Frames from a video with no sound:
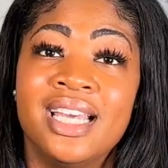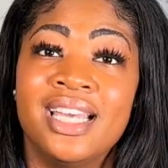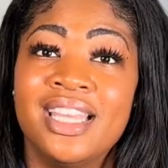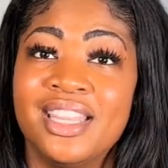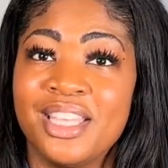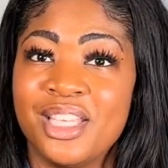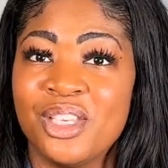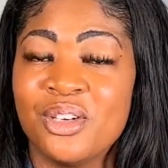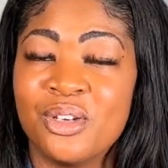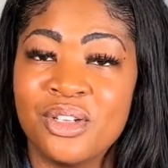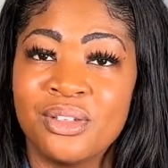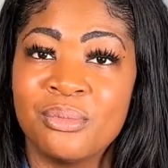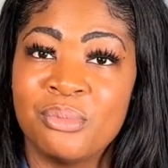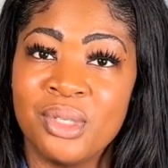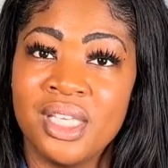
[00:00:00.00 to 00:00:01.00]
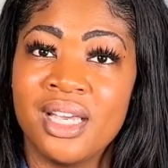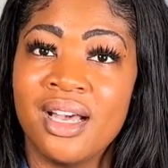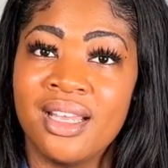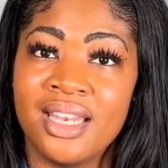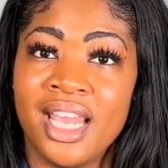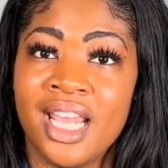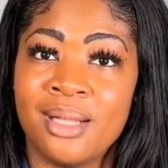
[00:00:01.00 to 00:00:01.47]
then you'll be
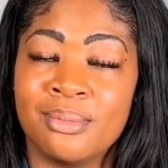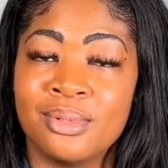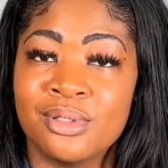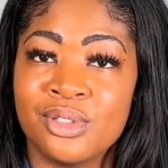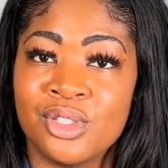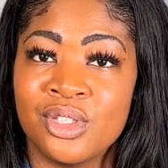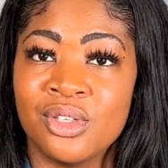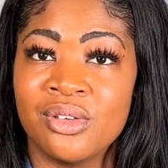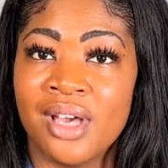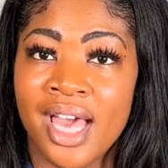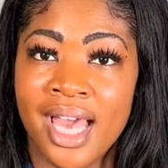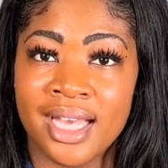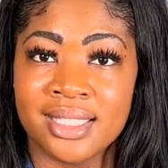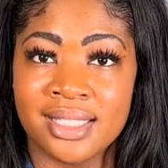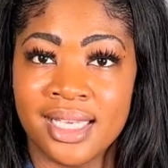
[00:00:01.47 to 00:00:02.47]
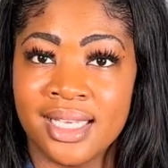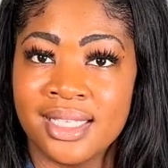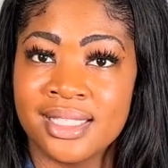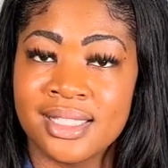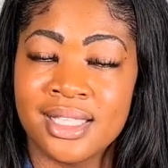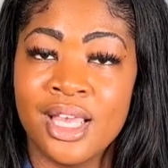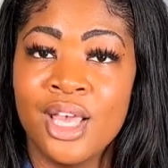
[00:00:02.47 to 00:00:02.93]
unable to
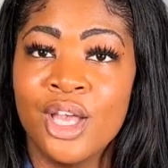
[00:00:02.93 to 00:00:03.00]
access